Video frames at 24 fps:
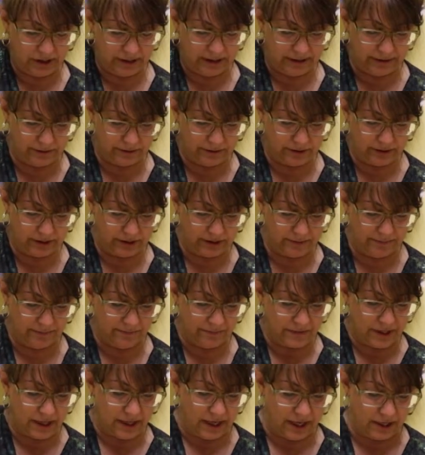out.
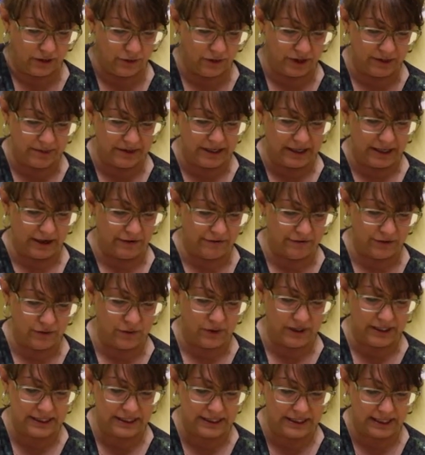And you want to be careful. You
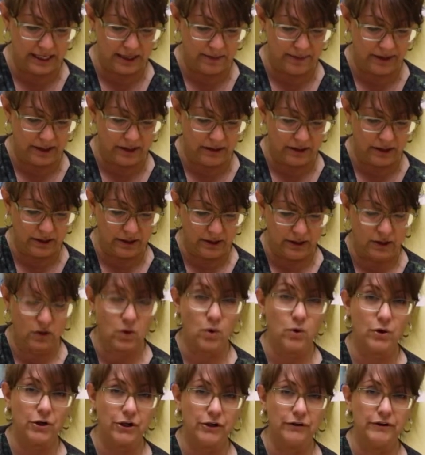want to stay about a
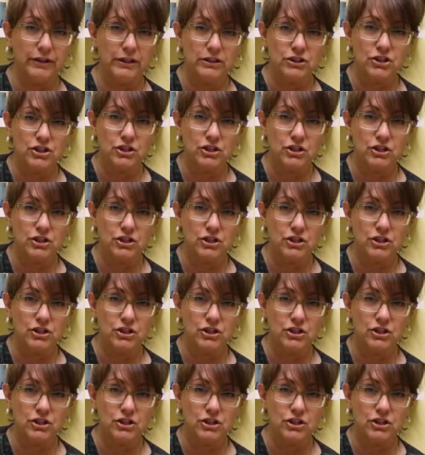1/4 inch